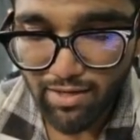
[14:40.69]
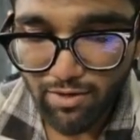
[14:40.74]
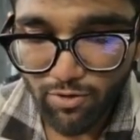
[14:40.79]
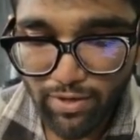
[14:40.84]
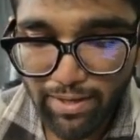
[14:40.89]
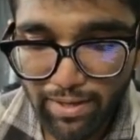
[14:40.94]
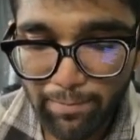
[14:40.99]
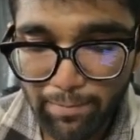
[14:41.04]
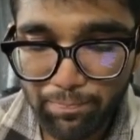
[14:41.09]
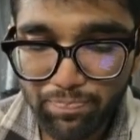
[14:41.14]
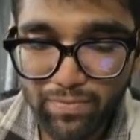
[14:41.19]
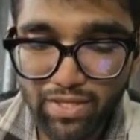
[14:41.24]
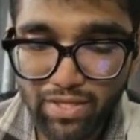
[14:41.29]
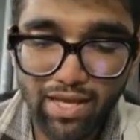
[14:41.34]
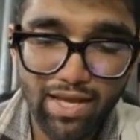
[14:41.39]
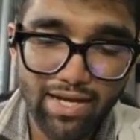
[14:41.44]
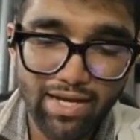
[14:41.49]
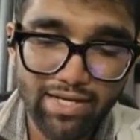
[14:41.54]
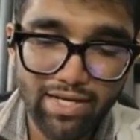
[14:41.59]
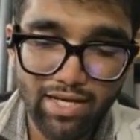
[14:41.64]
Okay,
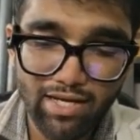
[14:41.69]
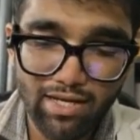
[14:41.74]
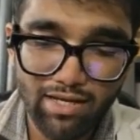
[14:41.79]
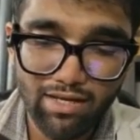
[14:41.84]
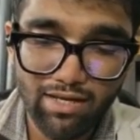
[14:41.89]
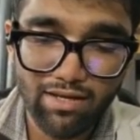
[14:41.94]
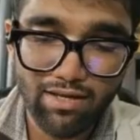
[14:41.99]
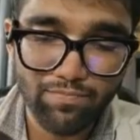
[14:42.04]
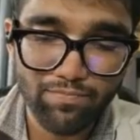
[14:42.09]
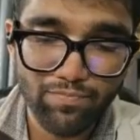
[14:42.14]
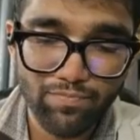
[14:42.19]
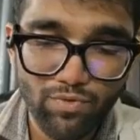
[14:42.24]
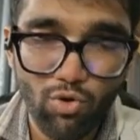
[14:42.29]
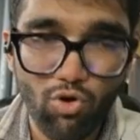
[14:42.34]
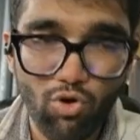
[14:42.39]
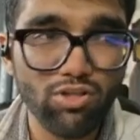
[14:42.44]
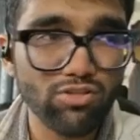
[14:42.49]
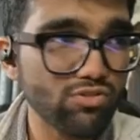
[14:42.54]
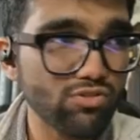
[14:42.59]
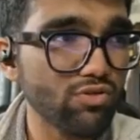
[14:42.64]
and
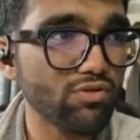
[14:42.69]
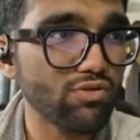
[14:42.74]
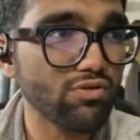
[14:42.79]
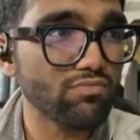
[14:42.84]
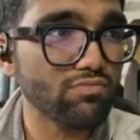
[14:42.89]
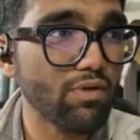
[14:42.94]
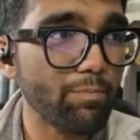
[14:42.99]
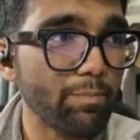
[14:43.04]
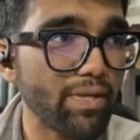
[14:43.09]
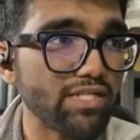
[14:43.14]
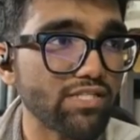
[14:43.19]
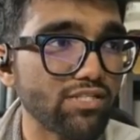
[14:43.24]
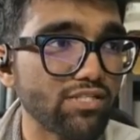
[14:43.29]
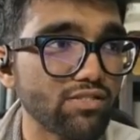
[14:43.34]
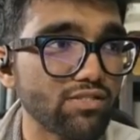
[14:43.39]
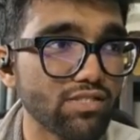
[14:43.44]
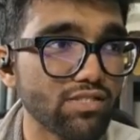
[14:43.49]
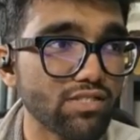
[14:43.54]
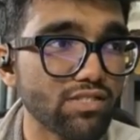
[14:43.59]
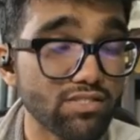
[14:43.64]
also a
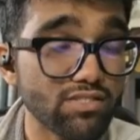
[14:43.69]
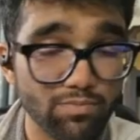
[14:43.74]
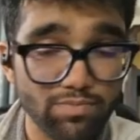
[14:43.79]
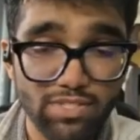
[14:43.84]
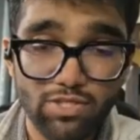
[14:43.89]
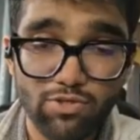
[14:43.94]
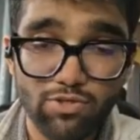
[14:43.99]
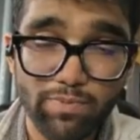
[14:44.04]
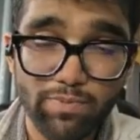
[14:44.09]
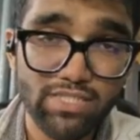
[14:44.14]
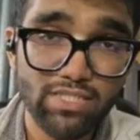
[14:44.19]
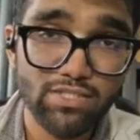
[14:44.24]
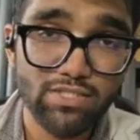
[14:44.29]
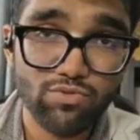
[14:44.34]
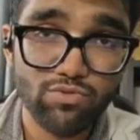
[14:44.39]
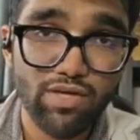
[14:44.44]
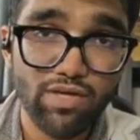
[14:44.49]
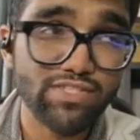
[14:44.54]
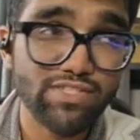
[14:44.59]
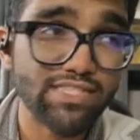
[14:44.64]
subset of patients
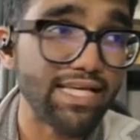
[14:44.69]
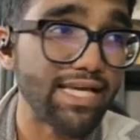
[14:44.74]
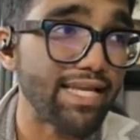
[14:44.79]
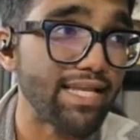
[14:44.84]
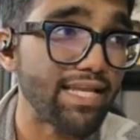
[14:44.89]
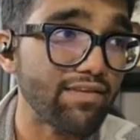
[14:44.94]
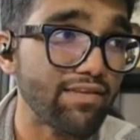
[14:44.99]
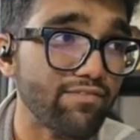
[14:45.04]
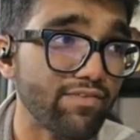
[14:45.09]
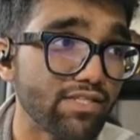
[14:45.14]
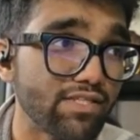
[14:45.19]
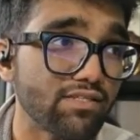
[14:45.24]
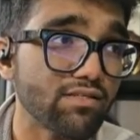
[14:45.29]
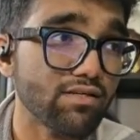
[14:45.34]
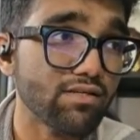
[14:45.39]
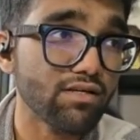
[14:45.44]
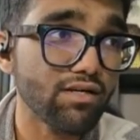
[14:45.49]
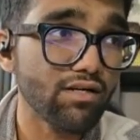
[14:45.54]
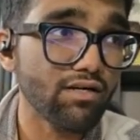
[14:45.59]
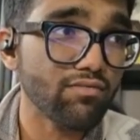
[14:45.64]
who have CLL with
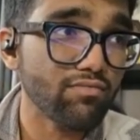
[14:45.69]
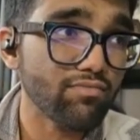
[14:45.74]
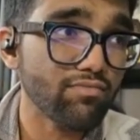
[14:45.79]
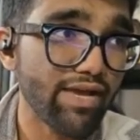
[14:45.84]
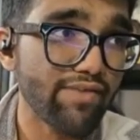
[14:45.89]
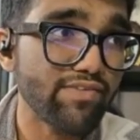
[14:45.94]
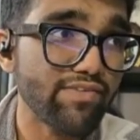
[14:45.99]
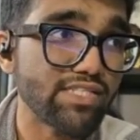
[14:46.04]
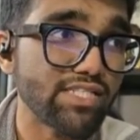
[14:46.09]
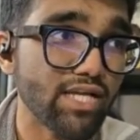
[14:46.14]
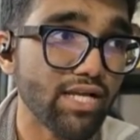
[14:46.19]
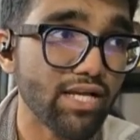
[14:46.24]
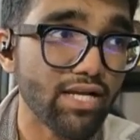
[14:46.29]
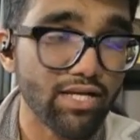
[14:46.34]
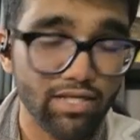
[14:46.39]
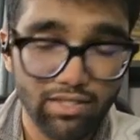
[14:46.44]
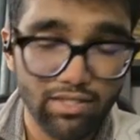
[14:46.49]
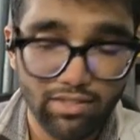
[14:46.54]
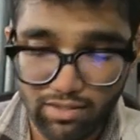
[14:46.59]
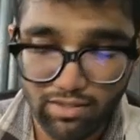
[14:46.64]
a heavy
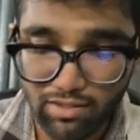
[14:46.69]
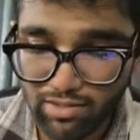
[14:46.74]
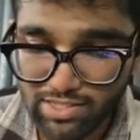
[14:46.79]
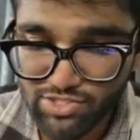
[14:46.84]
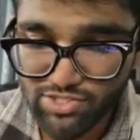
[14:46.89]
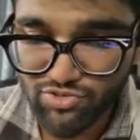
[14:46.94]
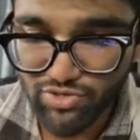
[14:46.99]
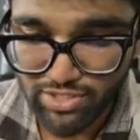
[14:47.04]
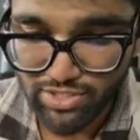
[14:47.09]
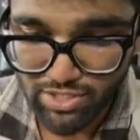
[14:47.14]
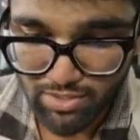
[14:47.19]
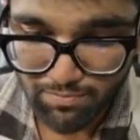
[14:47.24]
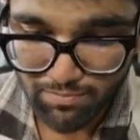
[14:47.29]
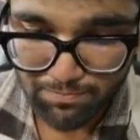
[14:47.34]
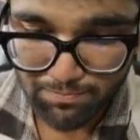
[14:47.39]
chain restriction.